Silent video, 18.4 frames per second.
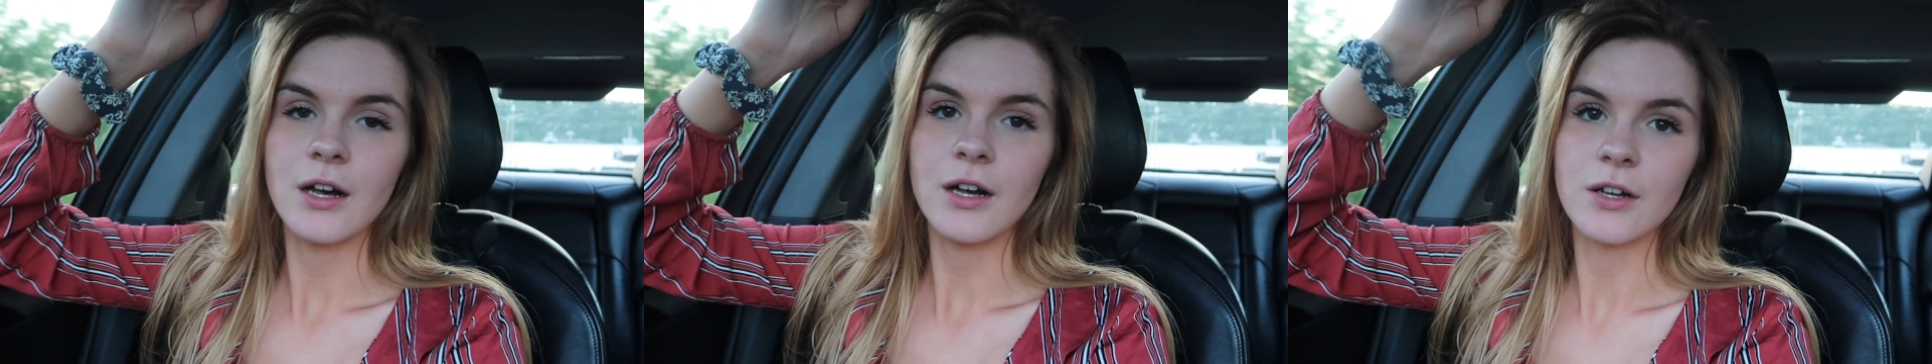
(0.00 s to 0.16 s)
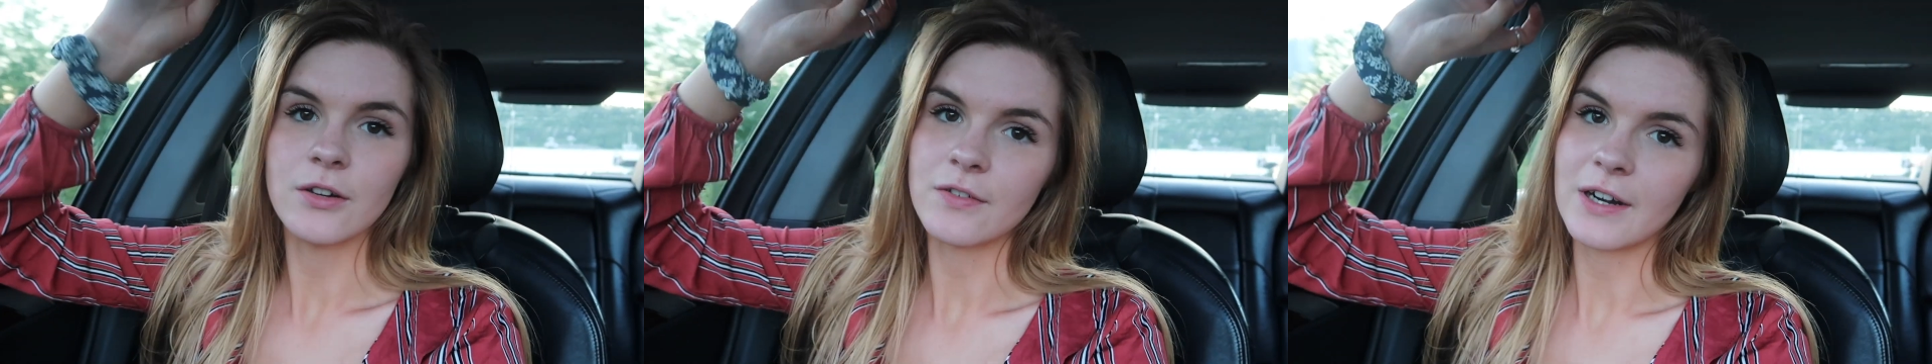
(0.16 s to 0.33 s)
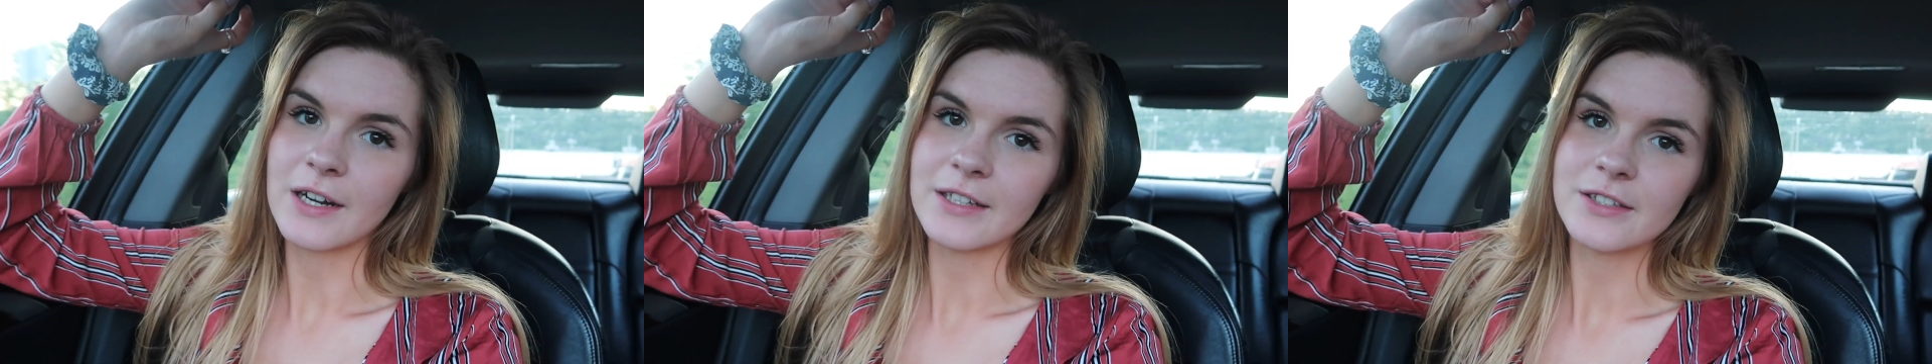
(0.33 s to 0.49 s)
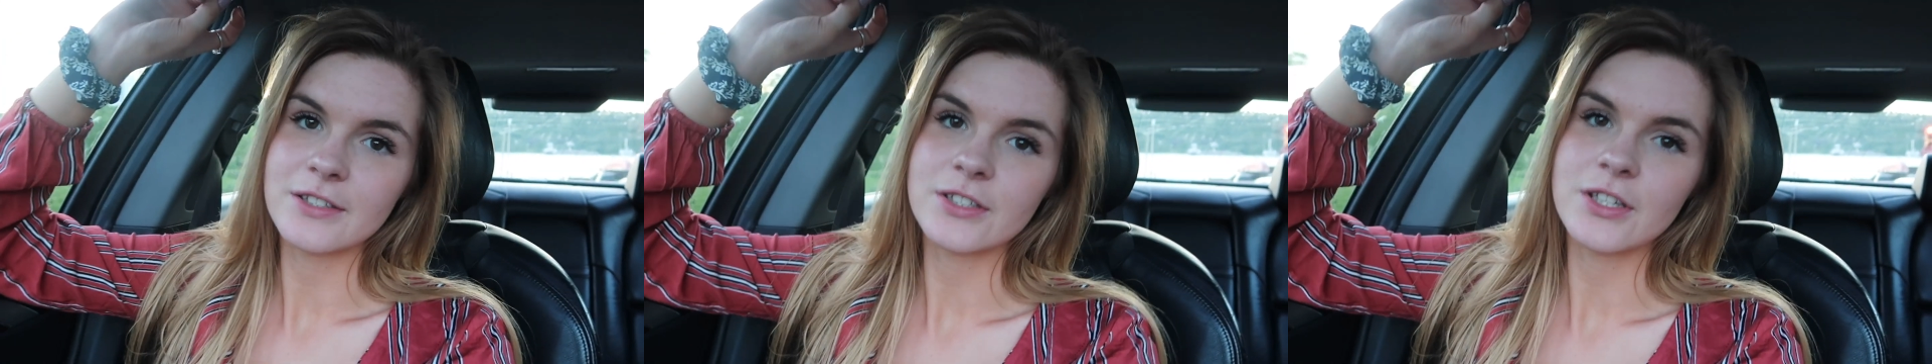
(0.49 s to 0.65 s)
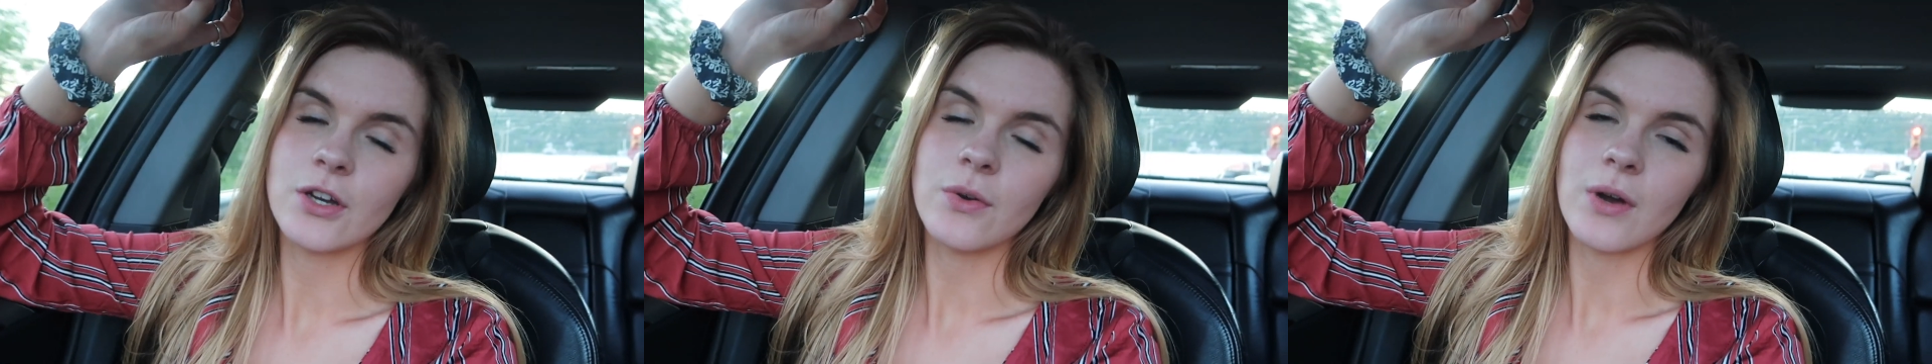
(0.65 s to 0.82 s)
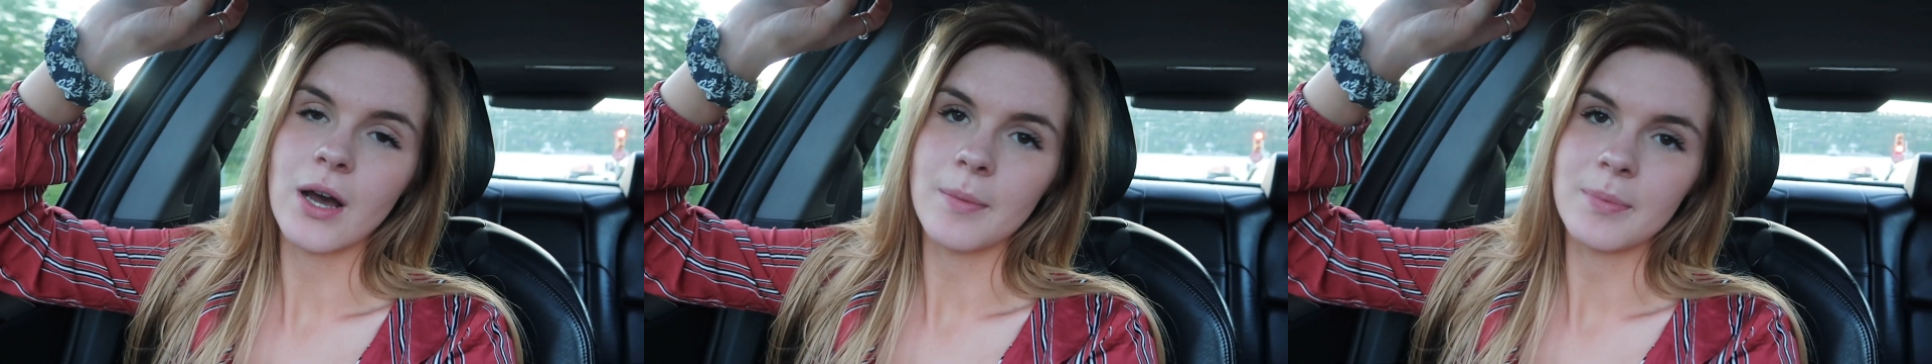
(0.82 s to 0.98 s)
Alright,
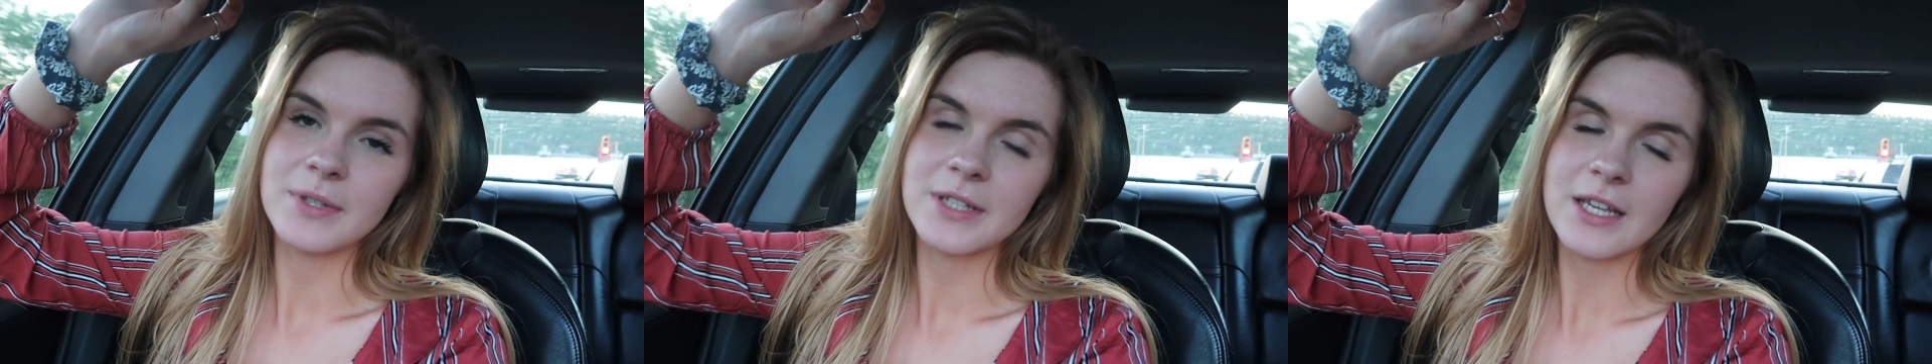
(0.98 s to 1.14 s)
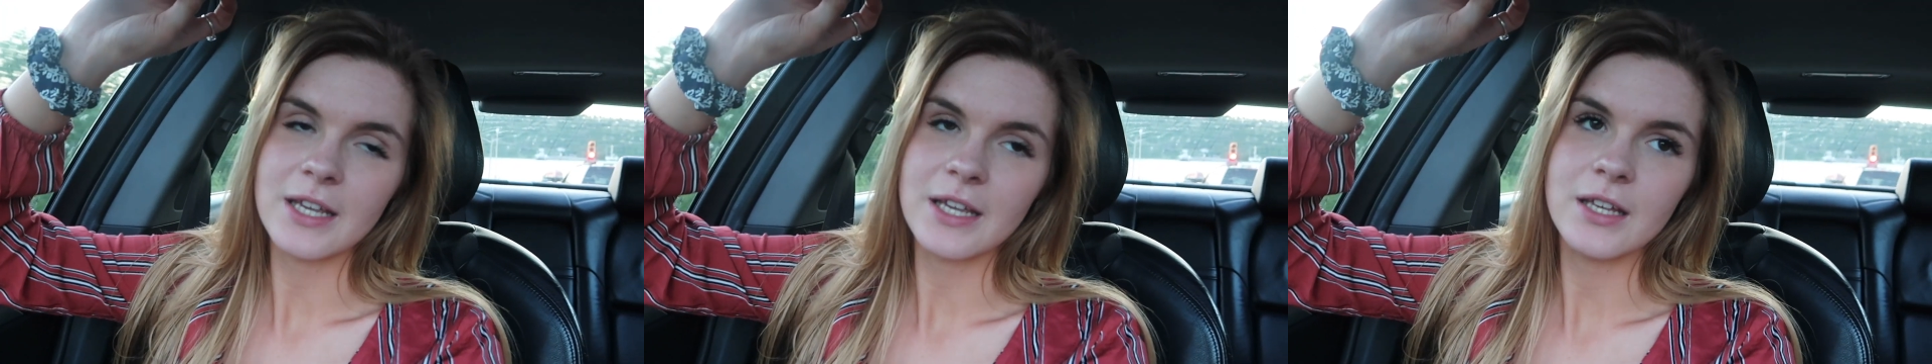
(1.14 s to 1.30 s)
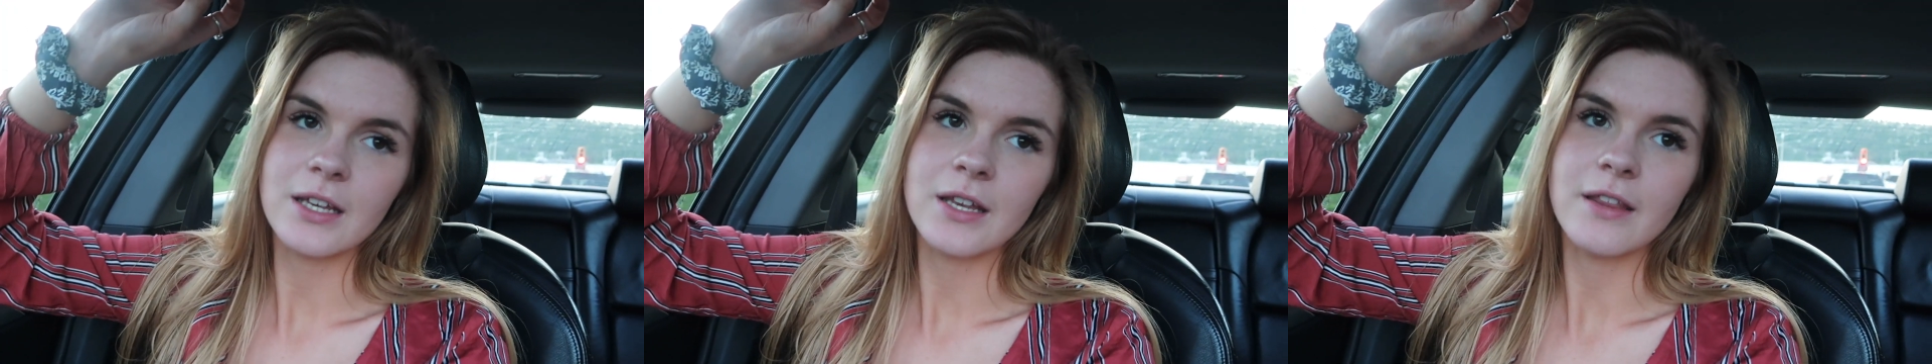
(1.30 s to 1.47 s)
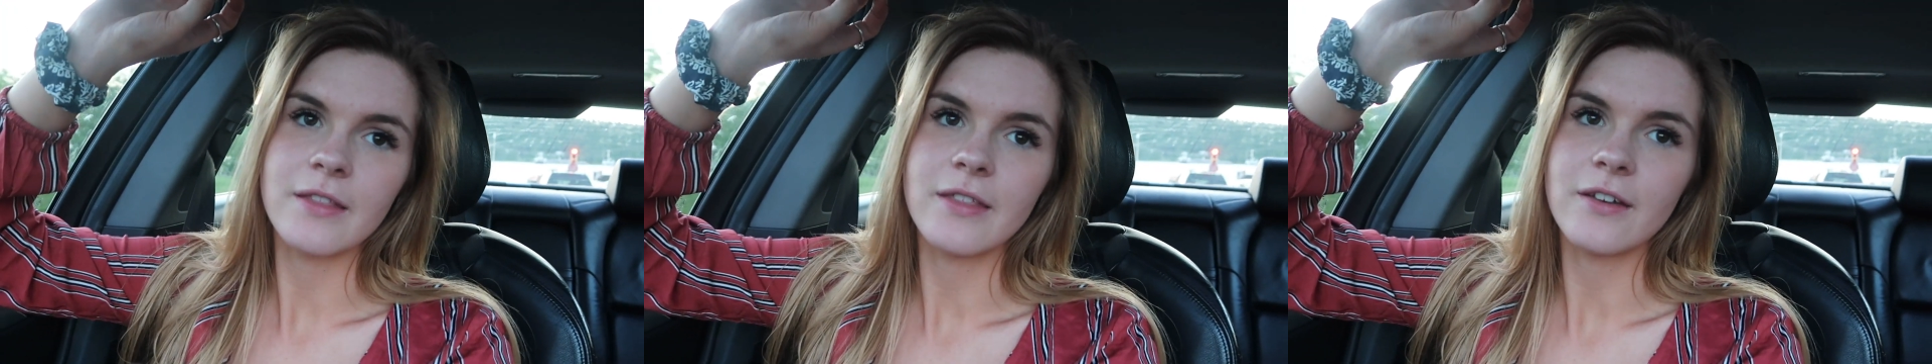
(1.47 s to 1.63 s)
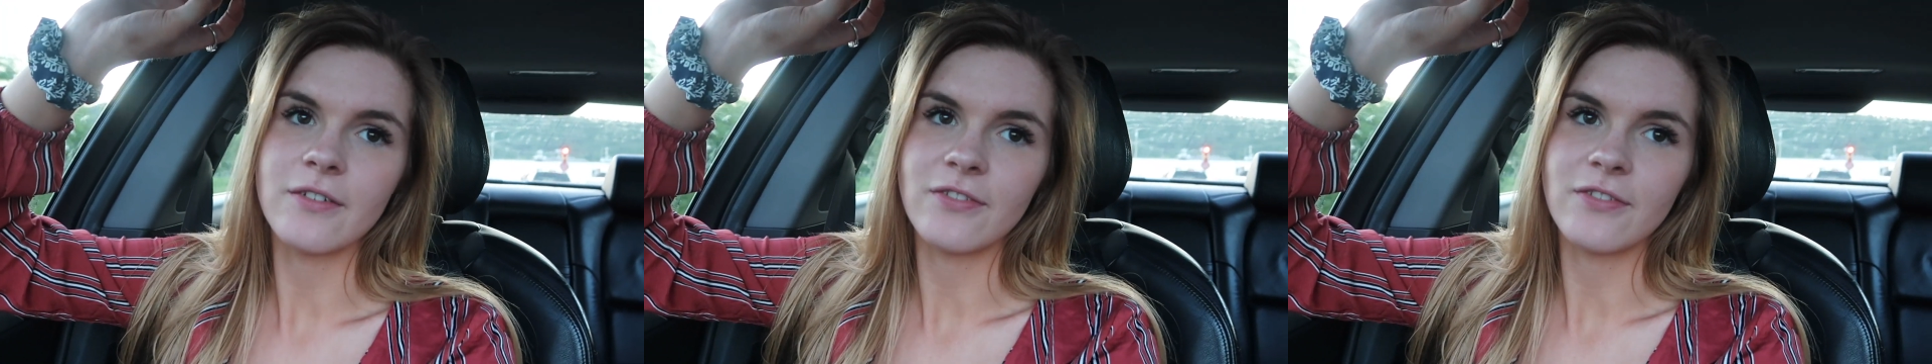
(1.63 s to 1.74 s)
so update,